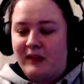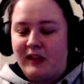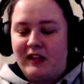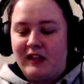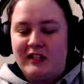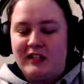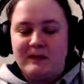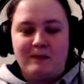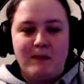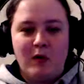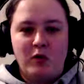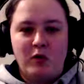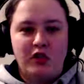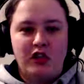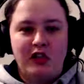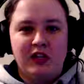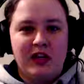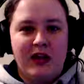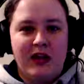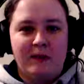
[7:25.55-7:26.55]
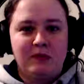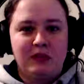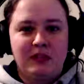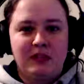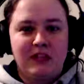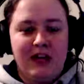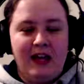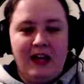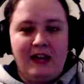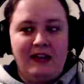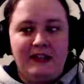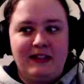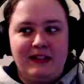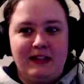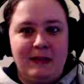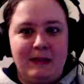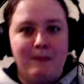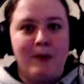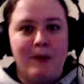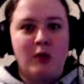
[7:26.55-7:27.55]
his motion cap. Yeah, you did
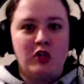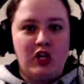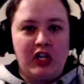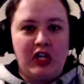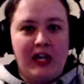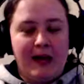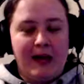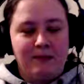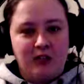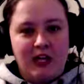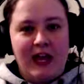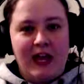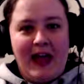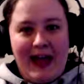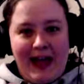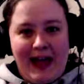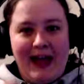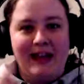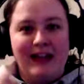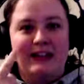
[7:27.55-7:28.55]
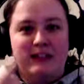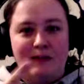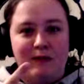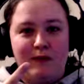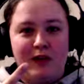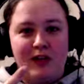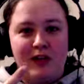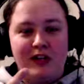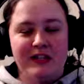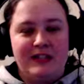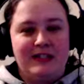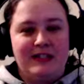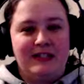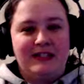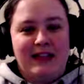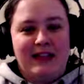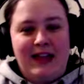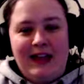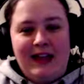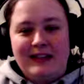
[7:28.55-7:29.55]
the motion capture and the voice
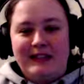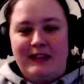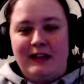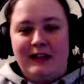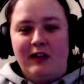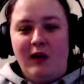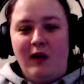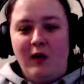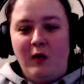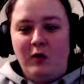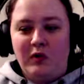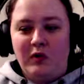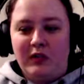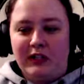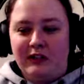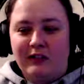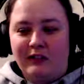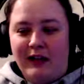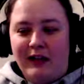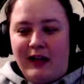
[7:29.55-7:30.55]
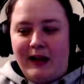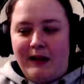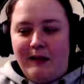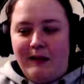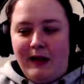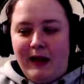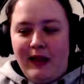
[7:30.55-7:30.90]
acting. Holy crap.